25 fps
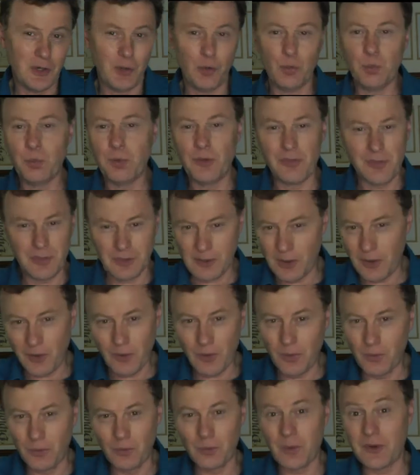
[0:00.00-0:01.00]
cope with a
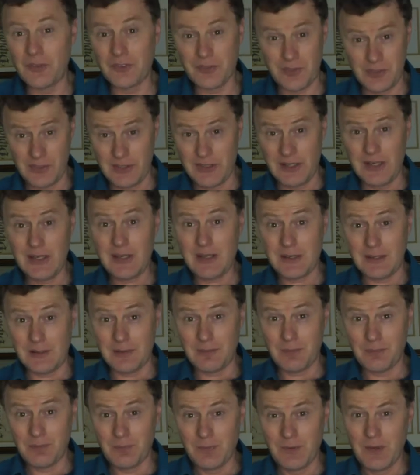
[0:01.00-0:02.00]
cold once a
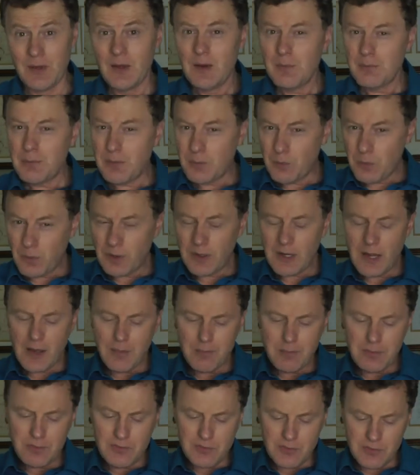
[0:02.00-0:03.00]
year, but what
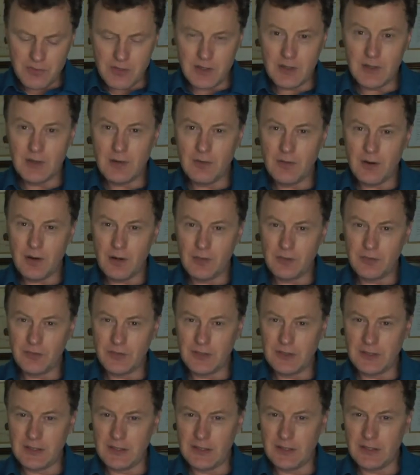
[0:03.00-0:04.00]
happens year
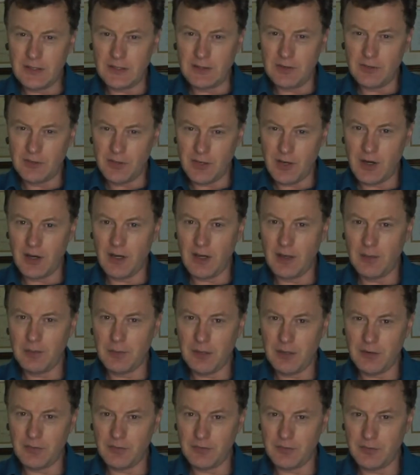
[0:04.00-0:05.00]
after year,
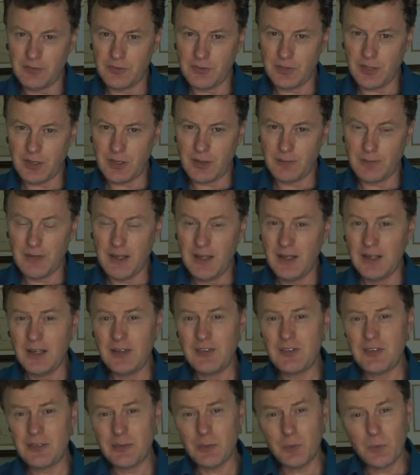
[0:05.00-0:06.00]
time after time?
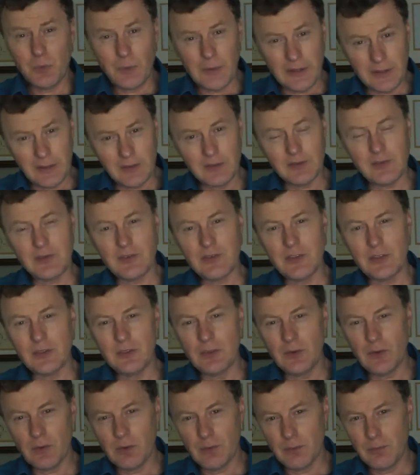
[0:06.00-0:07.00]
It's a weakness
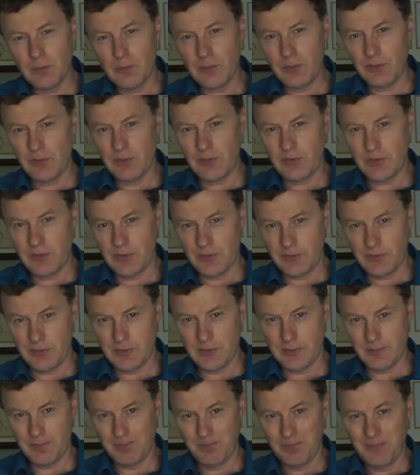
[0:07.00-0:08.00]
in your immune
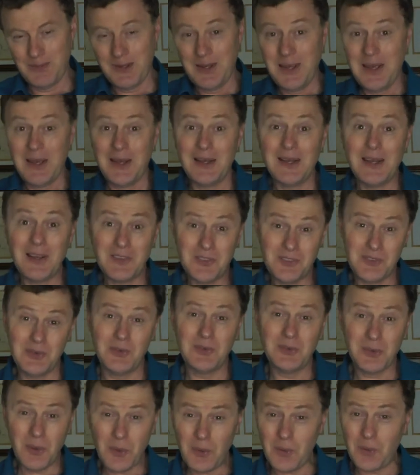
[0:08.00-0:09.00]
system. And as
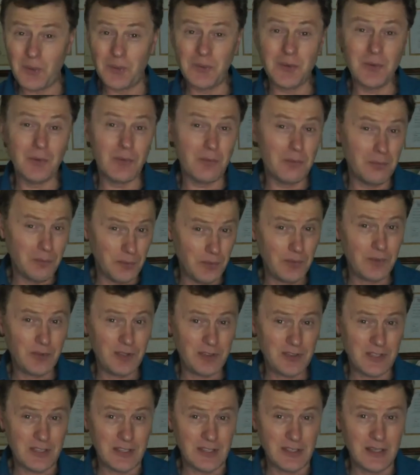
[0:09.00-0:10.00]
you know, your
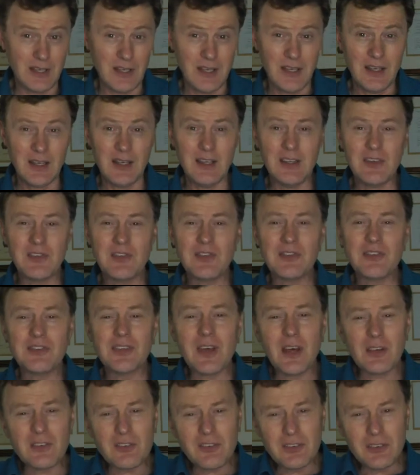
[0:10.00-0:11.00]
immunity is
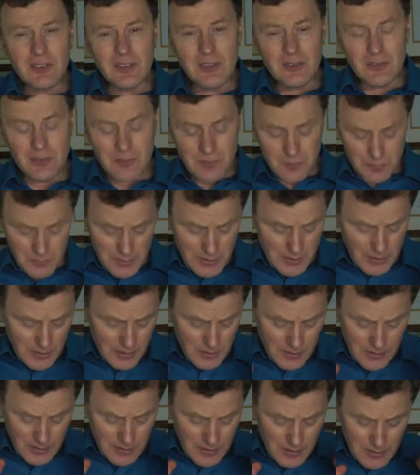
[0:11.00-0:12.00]
such an
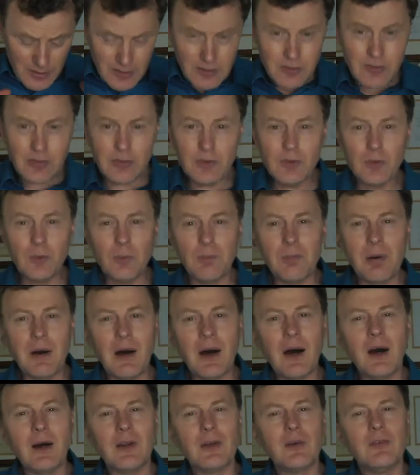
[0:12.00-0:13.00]
integral
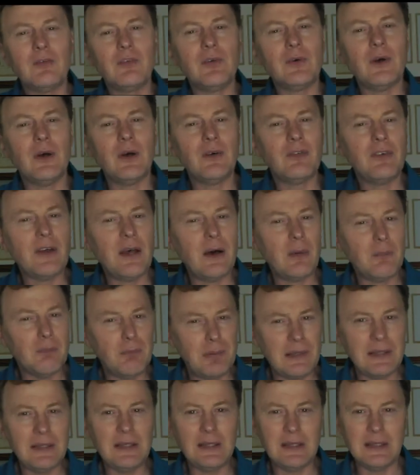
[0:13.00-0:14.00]
part of our
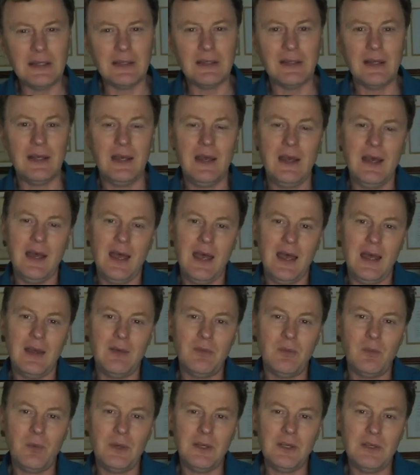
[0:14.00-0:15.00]
being,
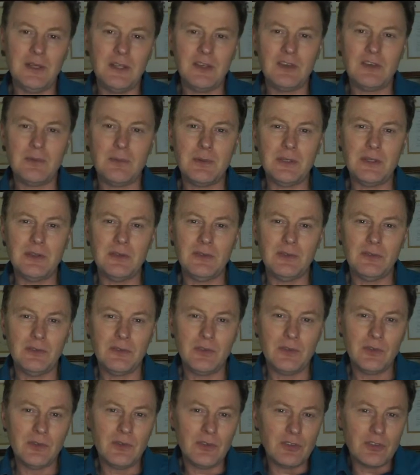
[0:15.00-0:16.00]
and we need to be
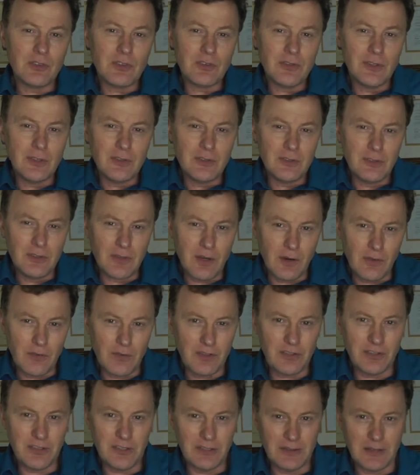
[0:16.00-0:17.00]
nurturing and
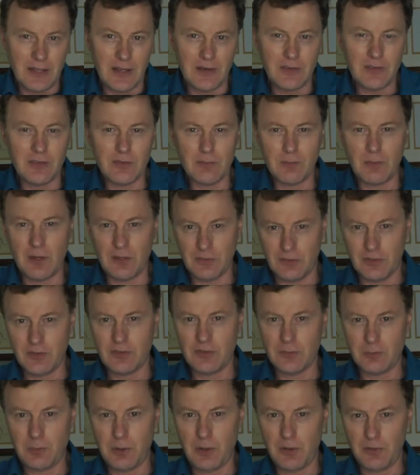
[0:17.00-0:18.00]
nourishing that as much
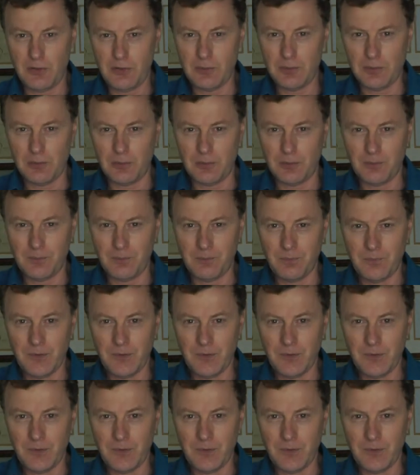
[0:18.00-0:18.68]
as possible.